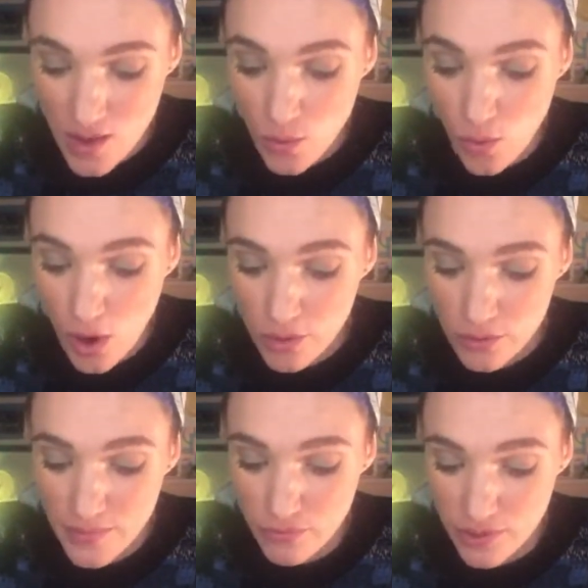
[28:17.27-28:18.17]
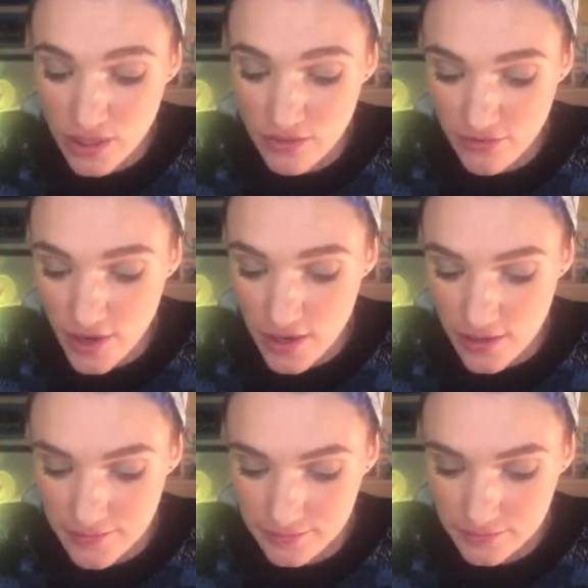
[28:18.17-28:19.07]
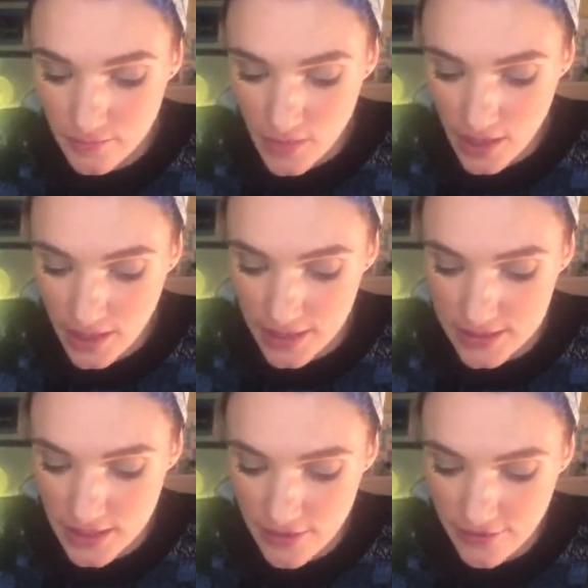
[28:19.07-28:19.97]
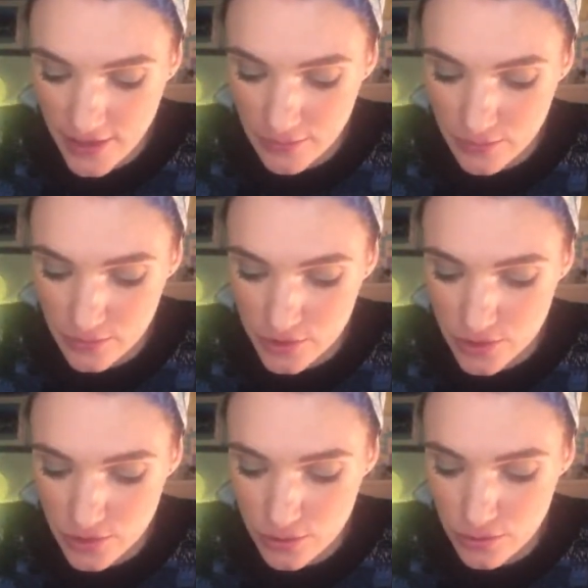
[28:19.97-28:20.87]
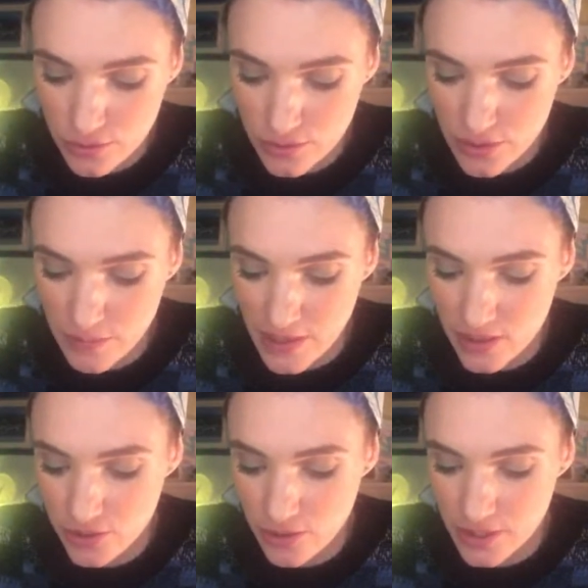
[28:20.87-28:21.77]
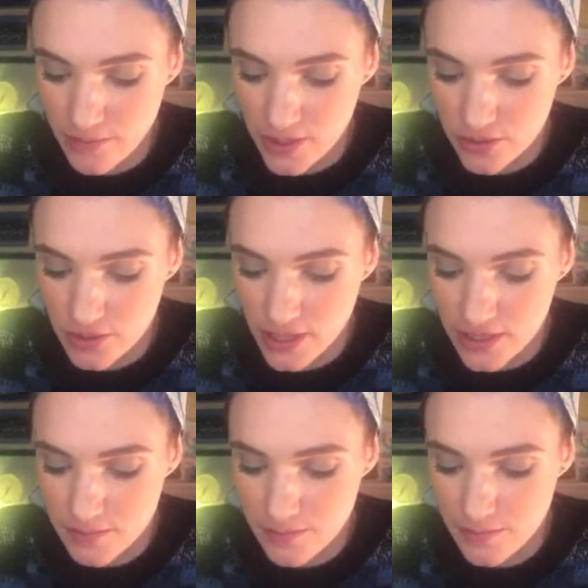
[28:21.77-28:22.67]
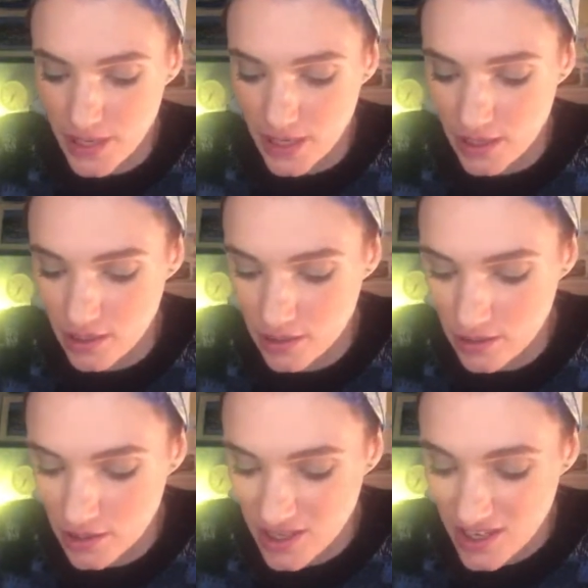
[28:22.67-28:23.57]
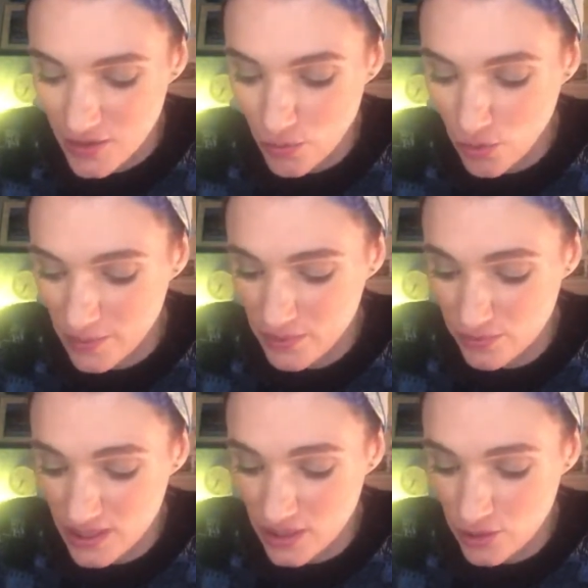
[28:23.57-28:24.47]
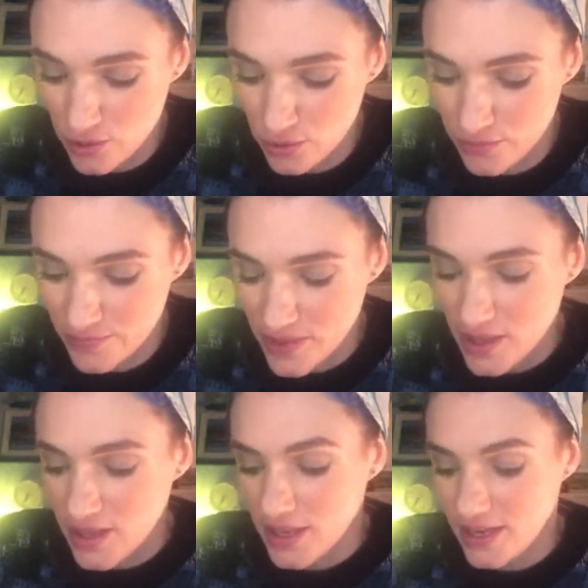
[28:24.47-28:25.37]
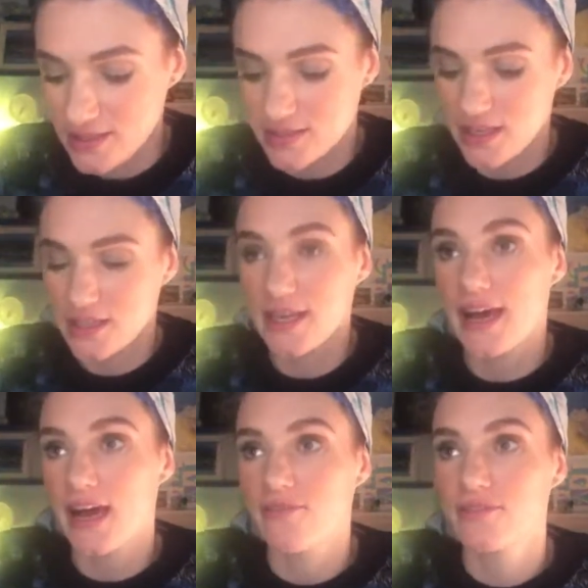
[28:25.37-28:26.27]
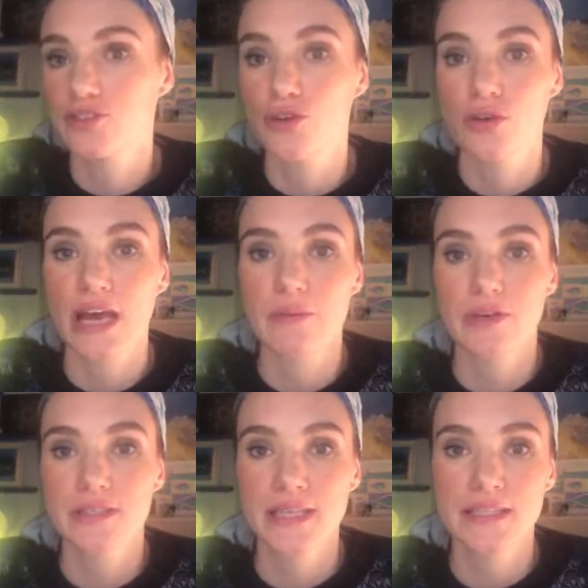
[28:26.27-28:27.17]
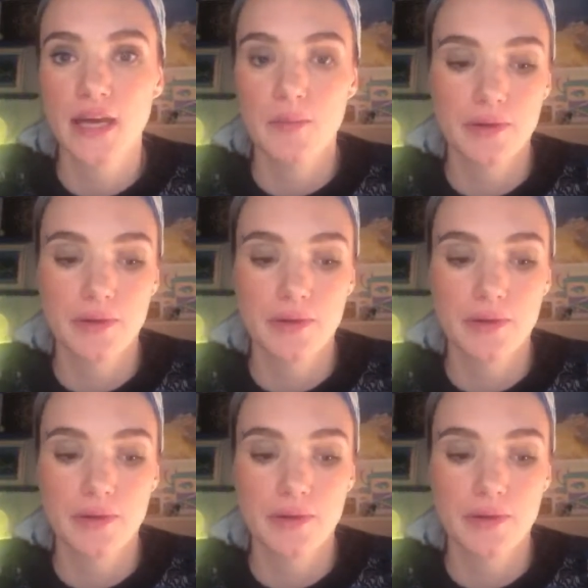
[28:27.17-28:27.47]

What would be really fun is if I do the Patreon gets big, what would be really cool is to have 2 cameras set up